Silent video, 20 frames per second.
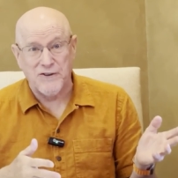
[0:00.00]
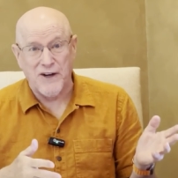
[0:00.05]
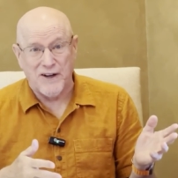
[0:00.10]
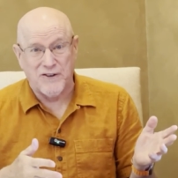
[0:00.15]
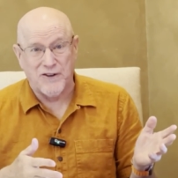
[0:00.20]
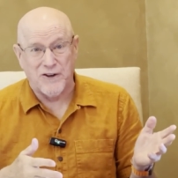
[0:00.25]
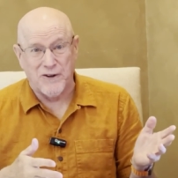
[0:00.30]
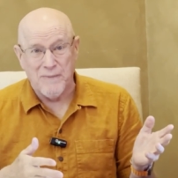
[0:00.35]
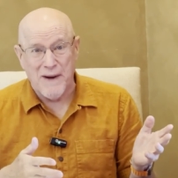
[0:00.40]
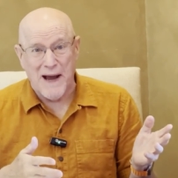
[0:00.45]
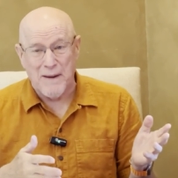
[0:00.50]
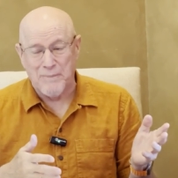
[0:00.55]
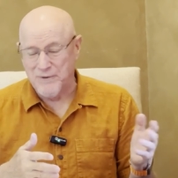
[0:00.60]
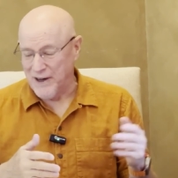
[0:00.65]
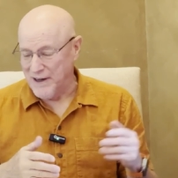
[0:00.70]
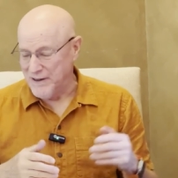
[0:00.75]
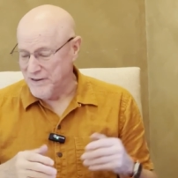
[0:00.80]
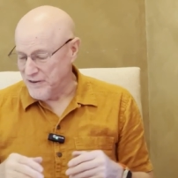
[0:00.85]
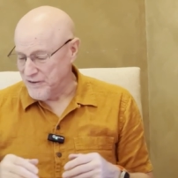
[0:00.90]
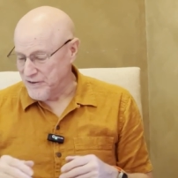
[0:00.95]
station maps
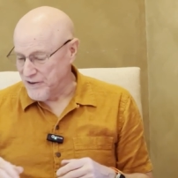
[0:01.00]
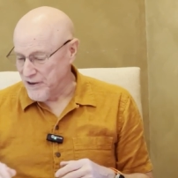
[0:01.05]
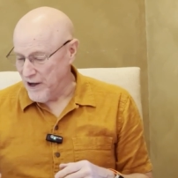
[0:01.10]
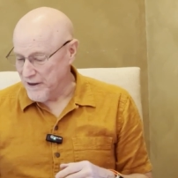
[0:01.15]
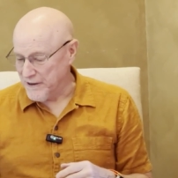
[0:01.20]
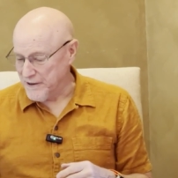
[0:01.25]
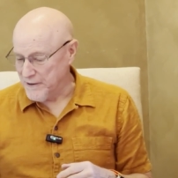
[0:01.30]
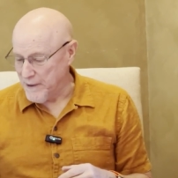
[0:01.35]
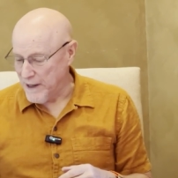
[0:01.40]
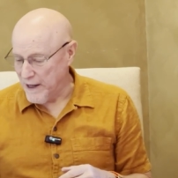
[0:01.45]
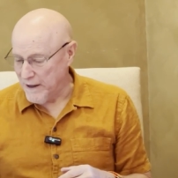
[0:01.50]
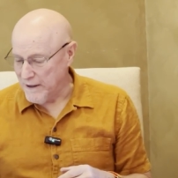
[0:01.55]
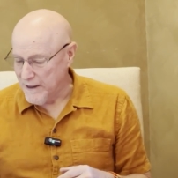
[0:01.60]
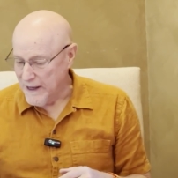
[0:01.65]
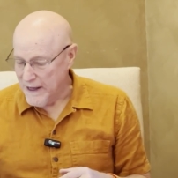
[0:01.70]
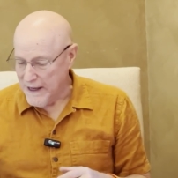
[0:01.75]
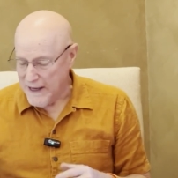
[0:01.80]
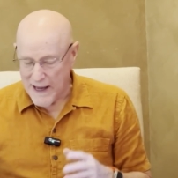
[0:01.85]
I just talked about.